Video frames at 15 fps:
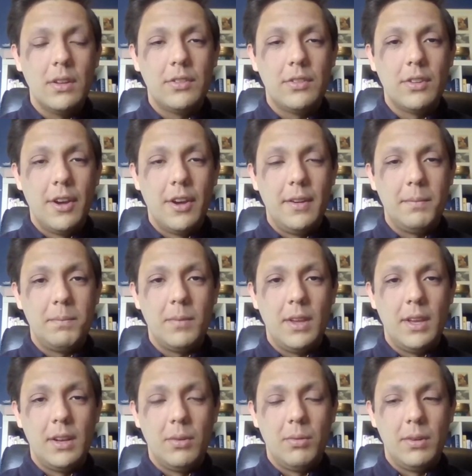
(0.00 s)
So
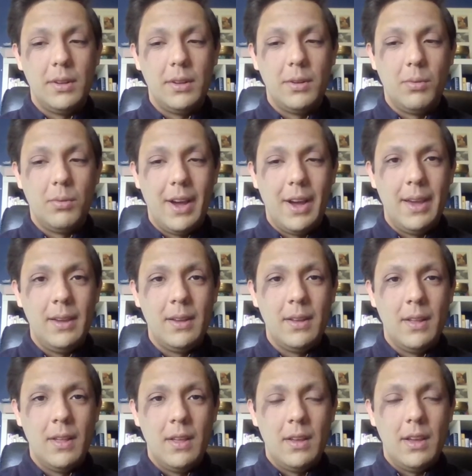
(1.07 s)
in a way,
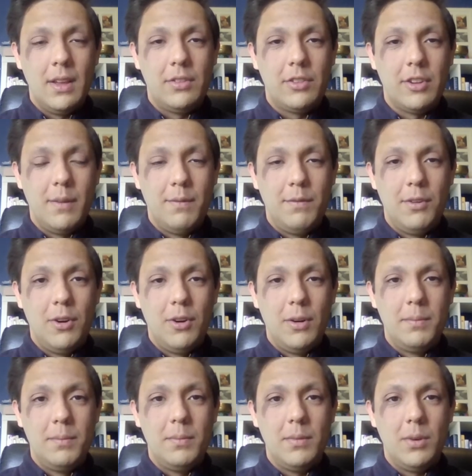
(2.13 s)
in some
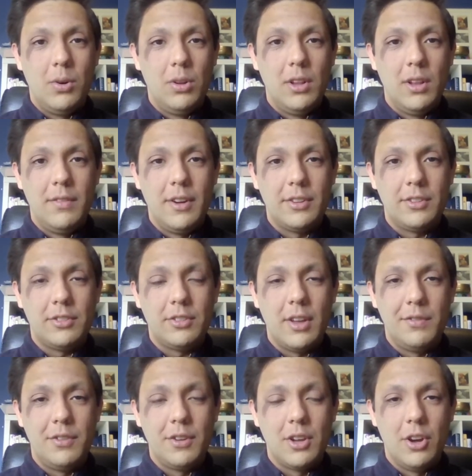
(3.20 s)
form, all of us
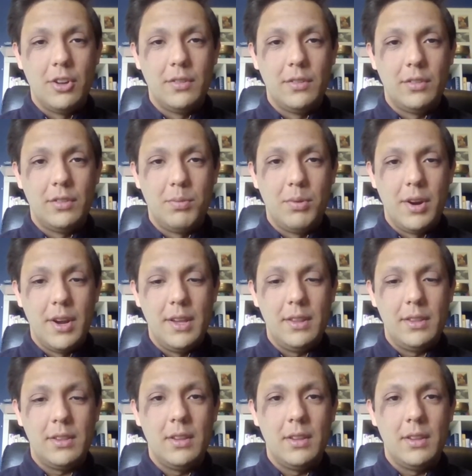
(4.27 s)
have forgotten to breathe.